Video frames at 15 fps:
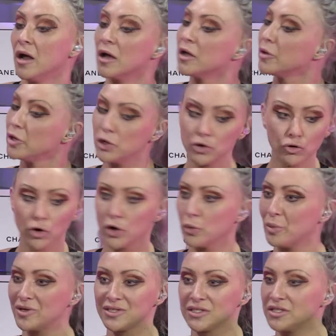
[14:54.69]
You can grow your
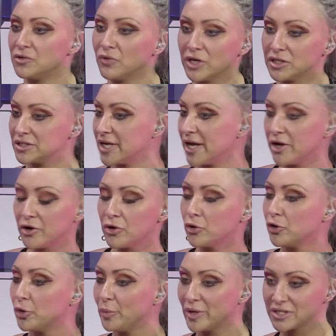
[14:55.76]
business in real estate. You can grow
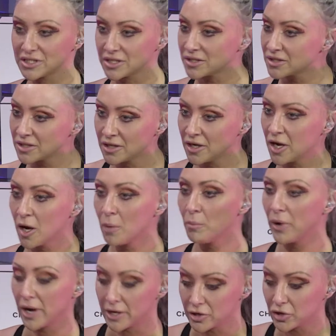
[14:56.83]
your business,
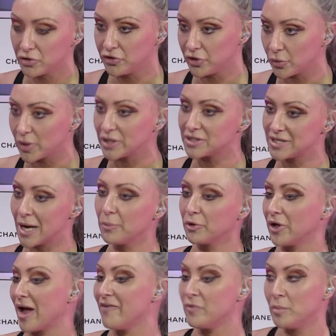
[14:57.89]
but do it separately.
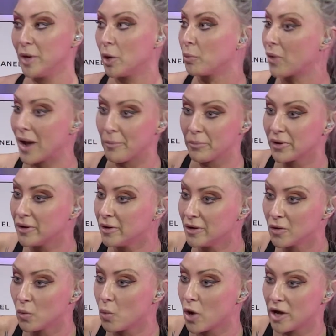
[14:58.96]
I have a meal prep
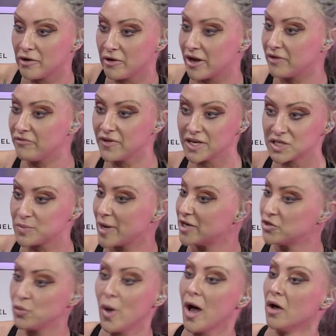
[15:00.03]
one and a fitness page
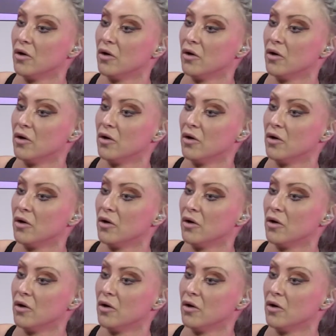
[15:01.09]
as well.